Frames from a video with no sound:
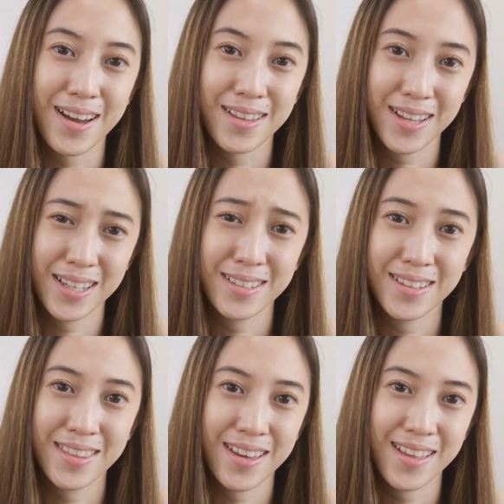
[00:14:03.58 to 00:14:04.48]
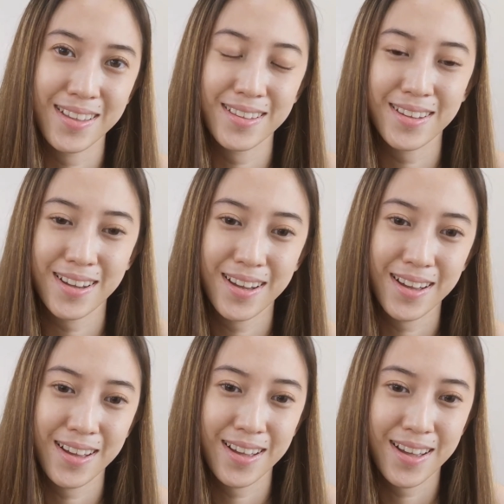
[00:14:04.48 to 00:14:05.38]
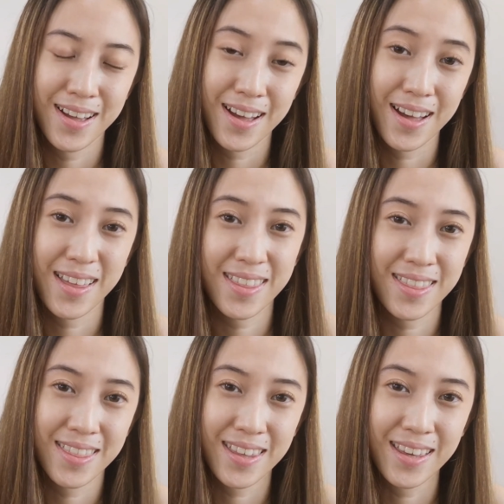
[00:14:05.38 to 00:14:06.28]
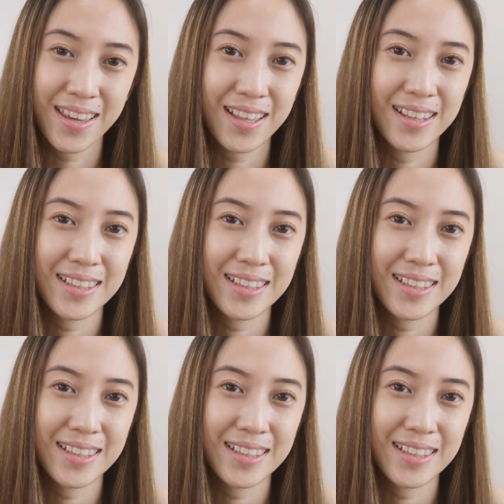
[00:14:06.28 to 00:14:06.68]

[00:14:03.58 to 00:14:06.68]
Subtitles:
eyeliner, then I think